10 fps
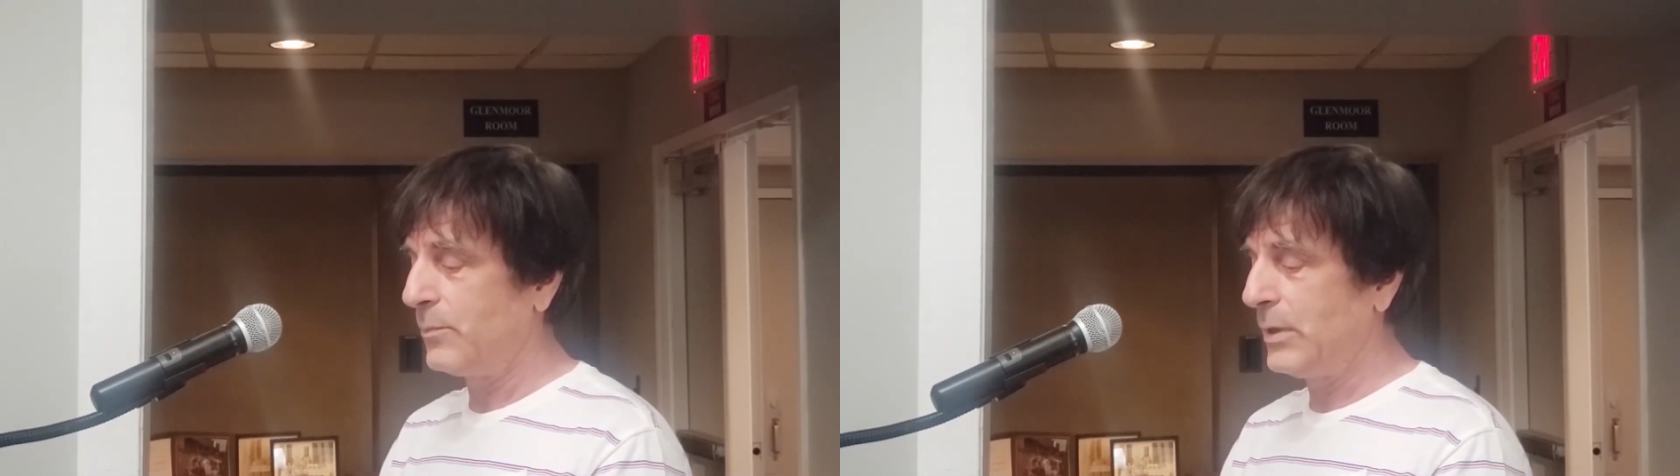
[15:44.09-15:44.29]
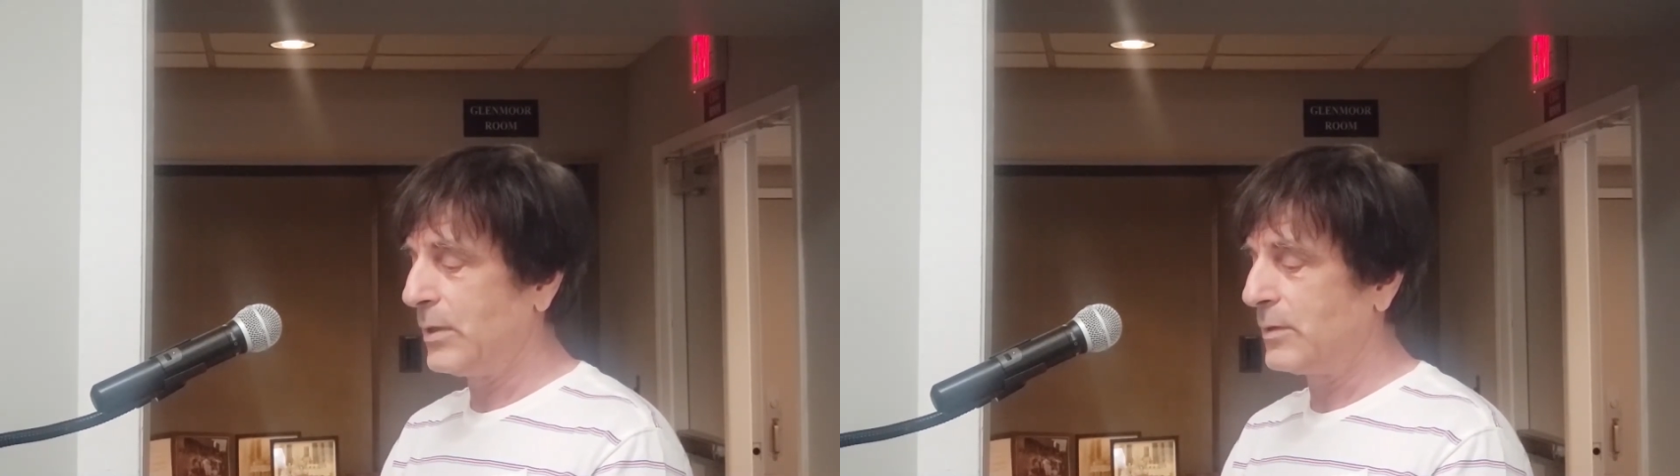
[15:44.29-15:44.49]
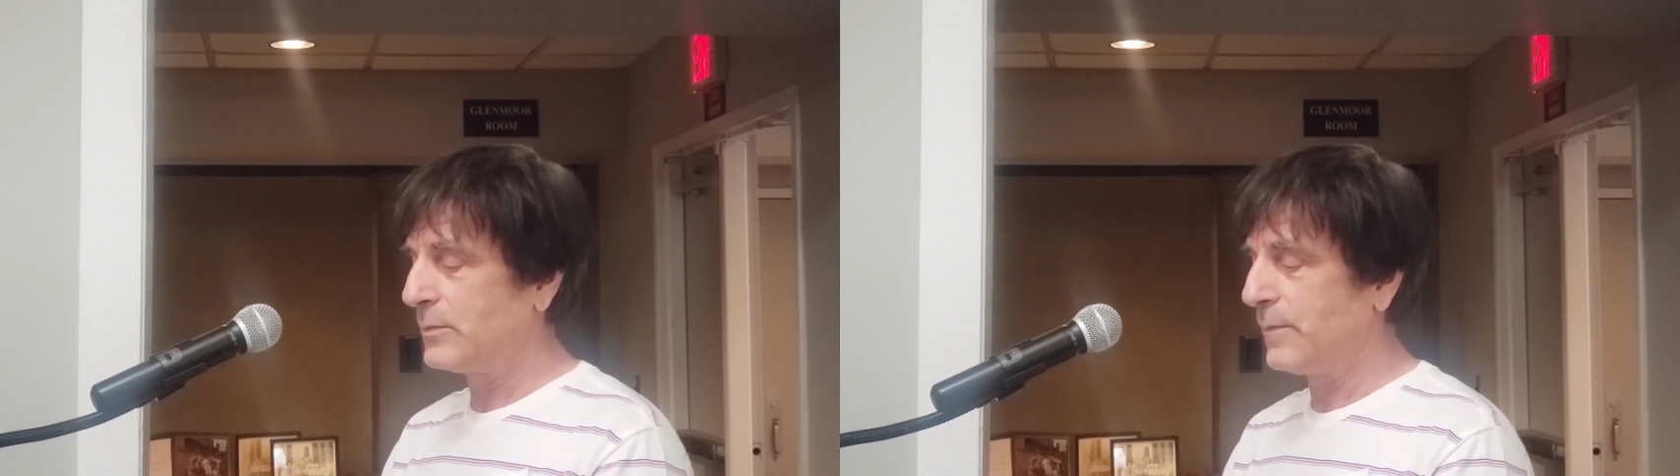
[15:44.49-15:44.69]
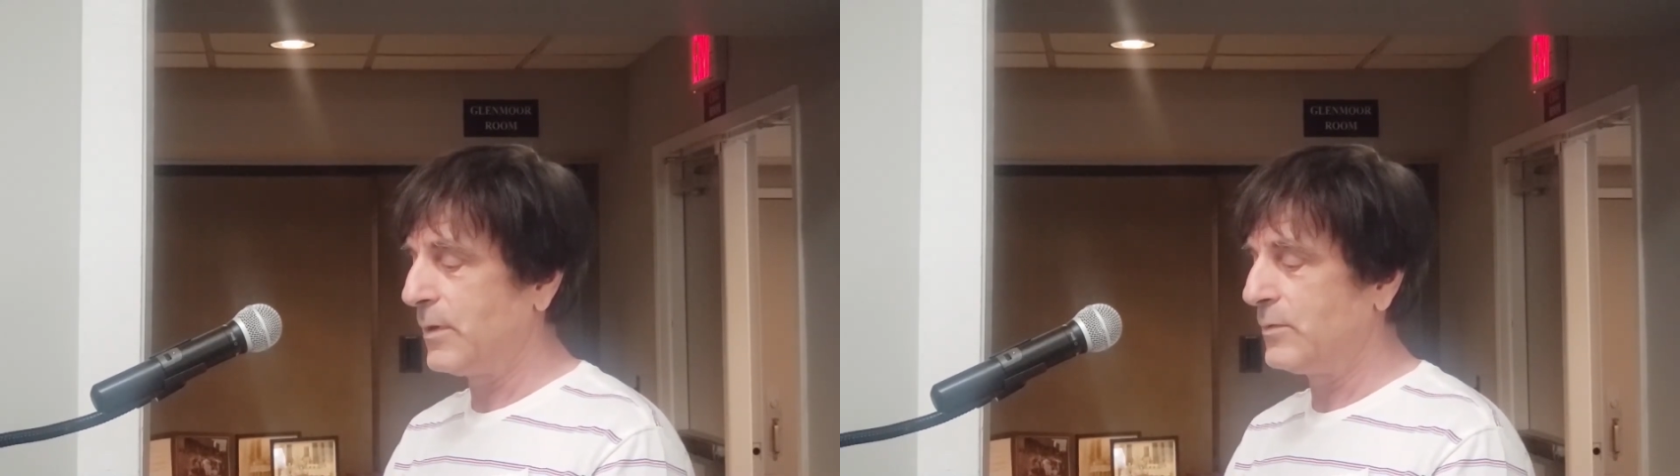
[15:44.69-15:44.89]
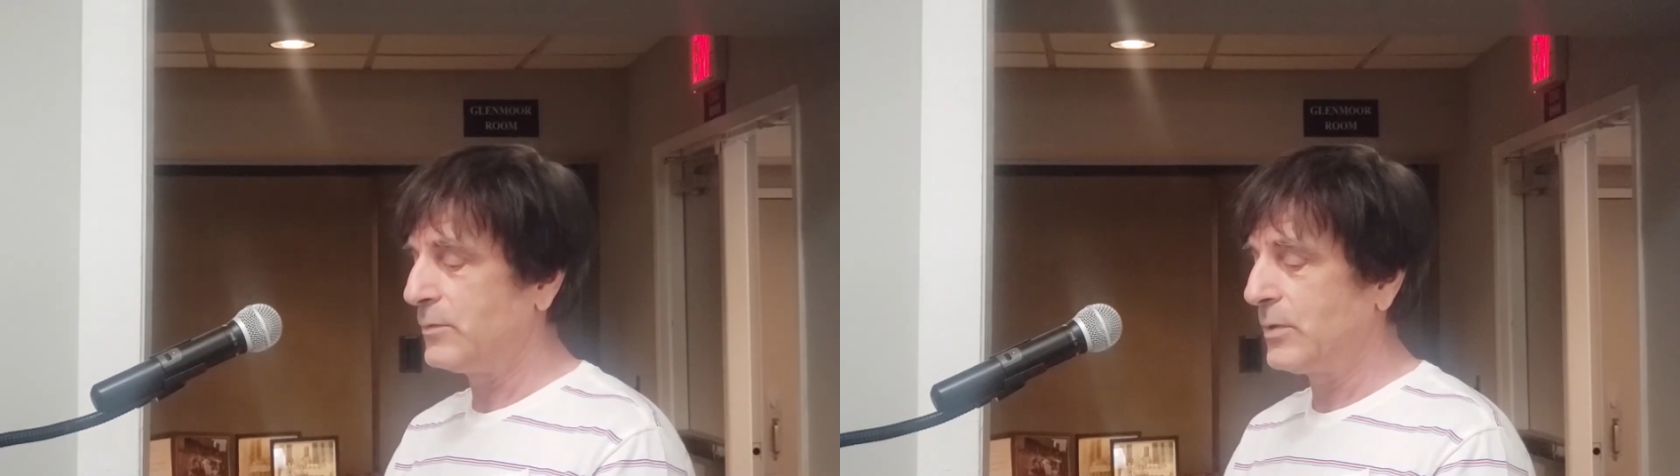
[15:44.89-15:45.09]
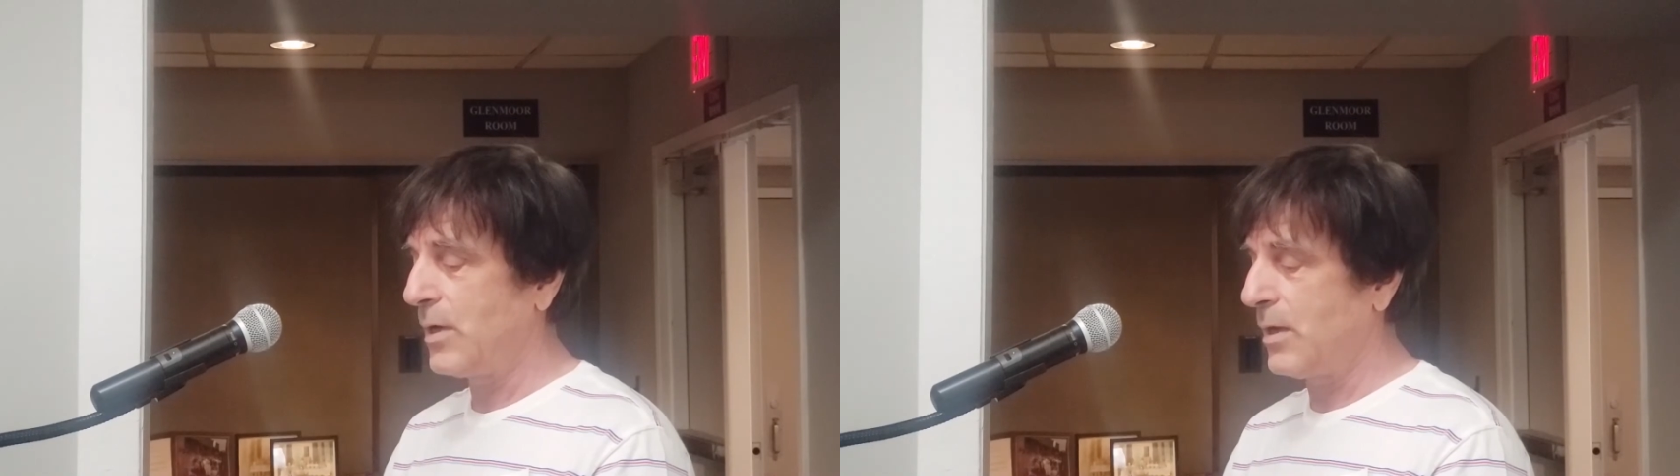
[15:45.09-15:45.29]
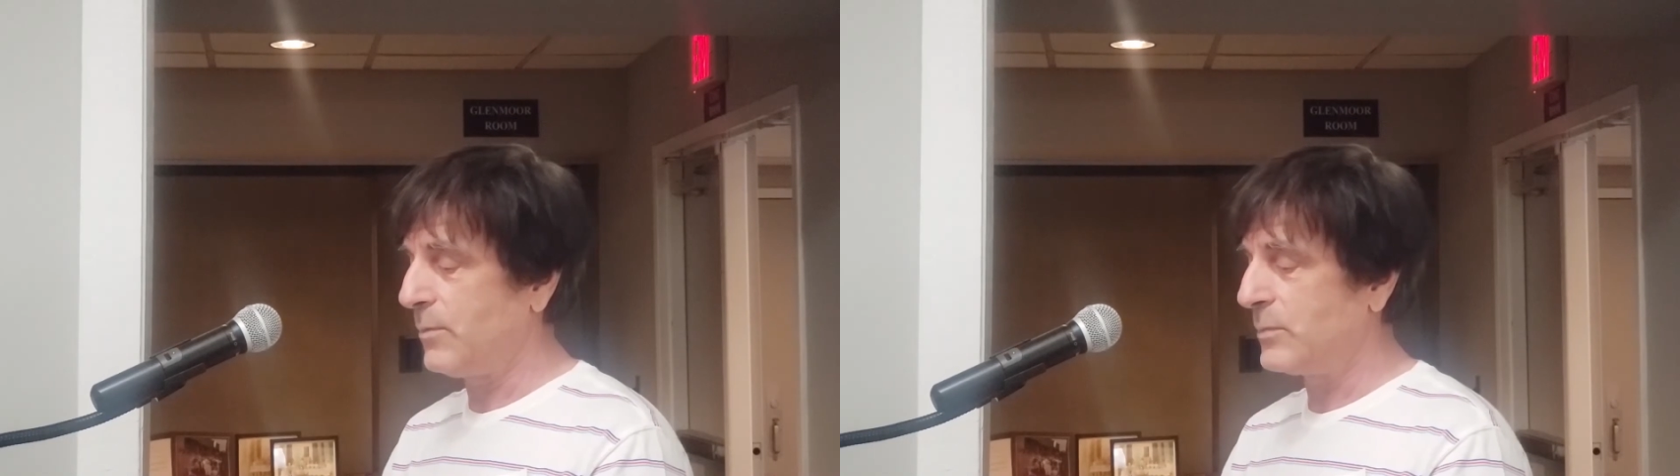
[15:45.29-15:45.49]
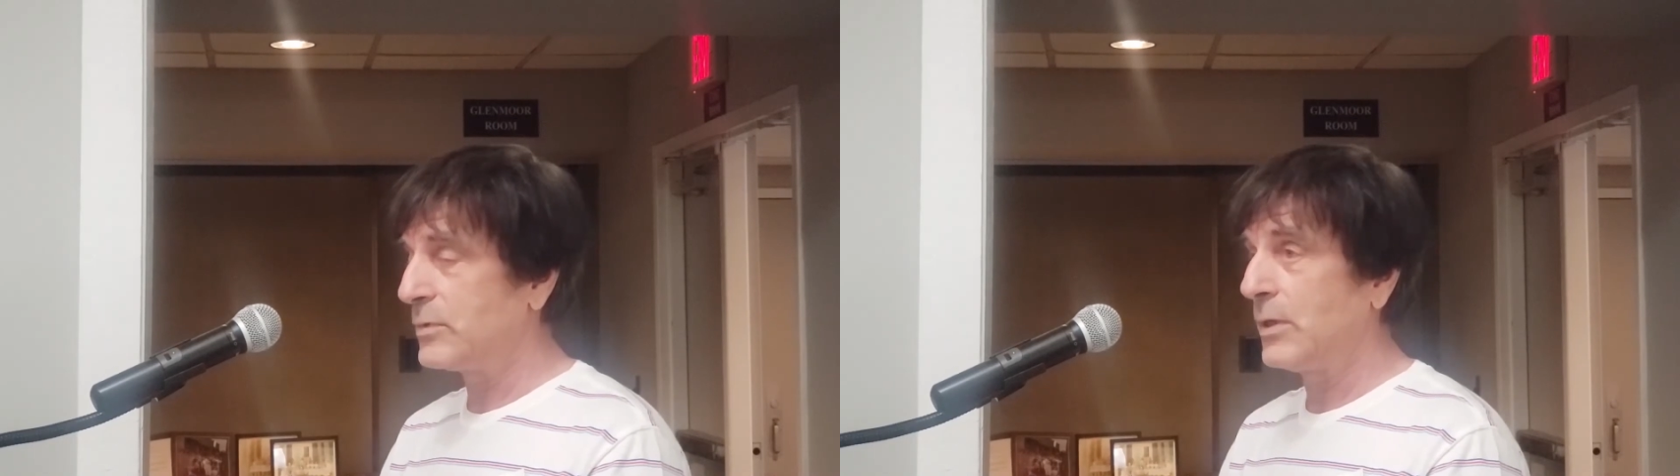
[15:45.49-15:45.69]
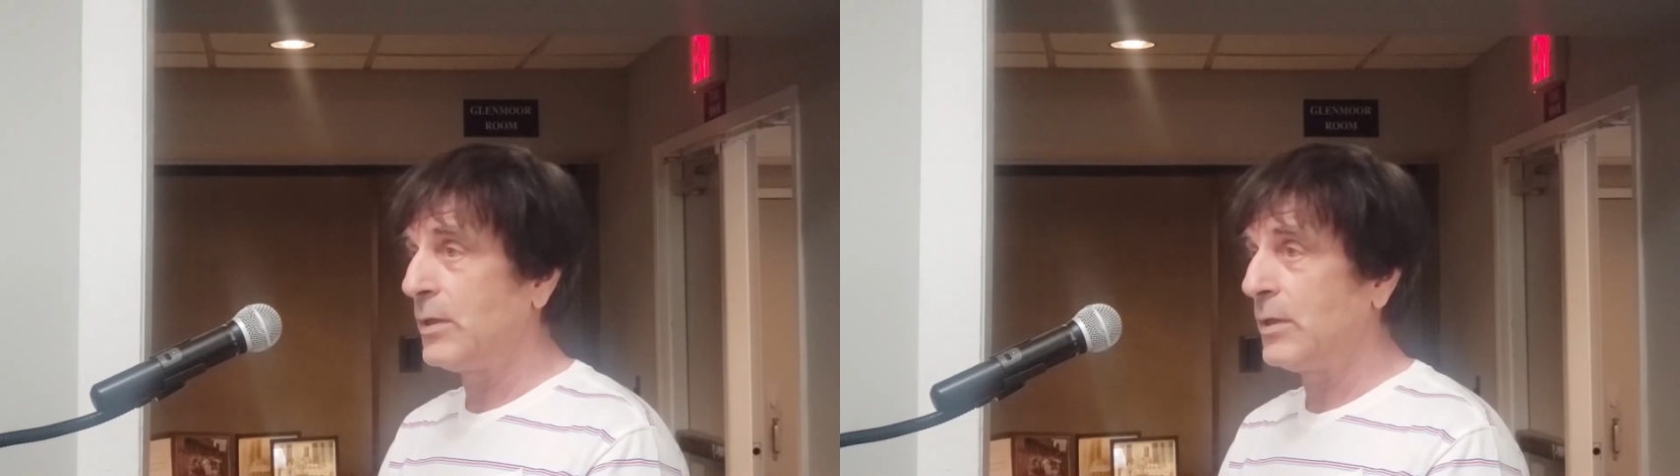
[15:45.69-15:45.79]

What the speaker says: because of those times